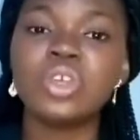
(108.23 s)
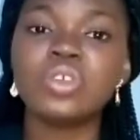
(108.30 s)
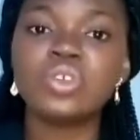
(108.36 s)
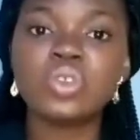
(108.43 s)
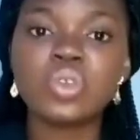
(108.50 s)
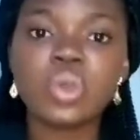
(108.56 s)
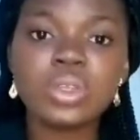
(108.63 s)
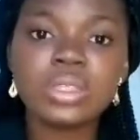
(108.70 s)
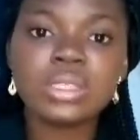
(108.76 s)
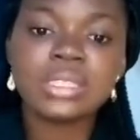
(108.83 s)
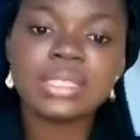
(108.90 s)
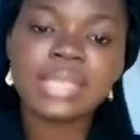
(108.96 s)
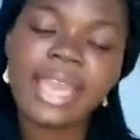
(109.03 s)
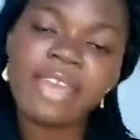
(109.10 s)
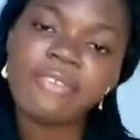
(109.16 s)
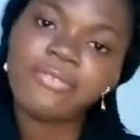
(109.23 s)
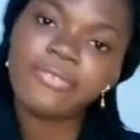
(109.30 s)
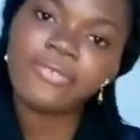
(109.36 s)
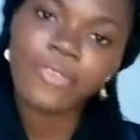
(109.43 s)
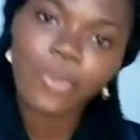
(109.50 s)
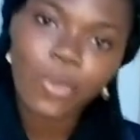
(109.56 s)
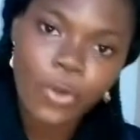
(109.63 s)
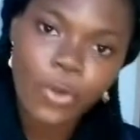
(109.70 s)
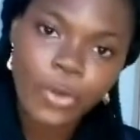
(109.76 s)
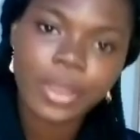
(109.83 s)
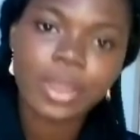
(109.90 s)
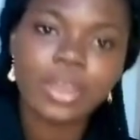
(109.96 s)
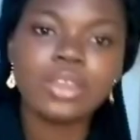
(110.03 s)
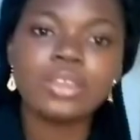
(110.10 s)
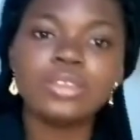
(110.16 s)
So therefore,
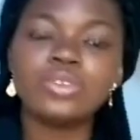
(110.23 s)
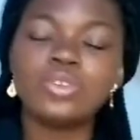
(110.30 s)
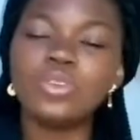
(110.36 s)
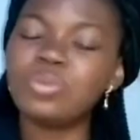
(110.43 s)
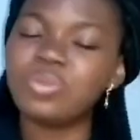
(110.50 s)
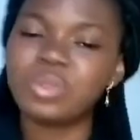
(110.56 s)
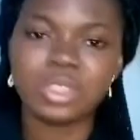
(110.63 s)
don't